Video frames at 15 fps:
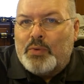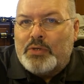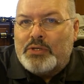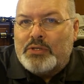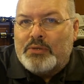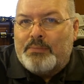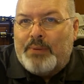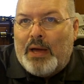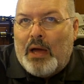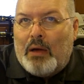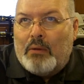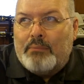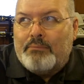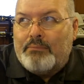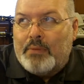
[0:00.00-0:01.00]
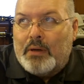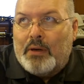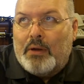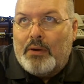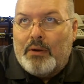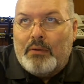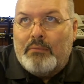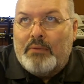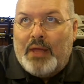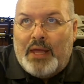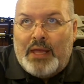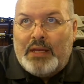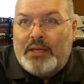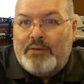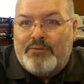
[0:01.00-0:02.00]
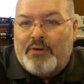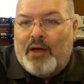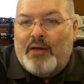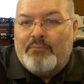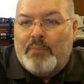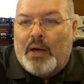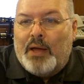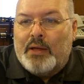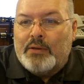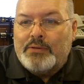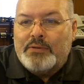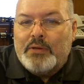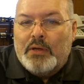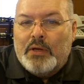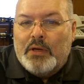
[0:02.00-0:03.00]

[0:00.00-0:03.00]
which is about 185 miles.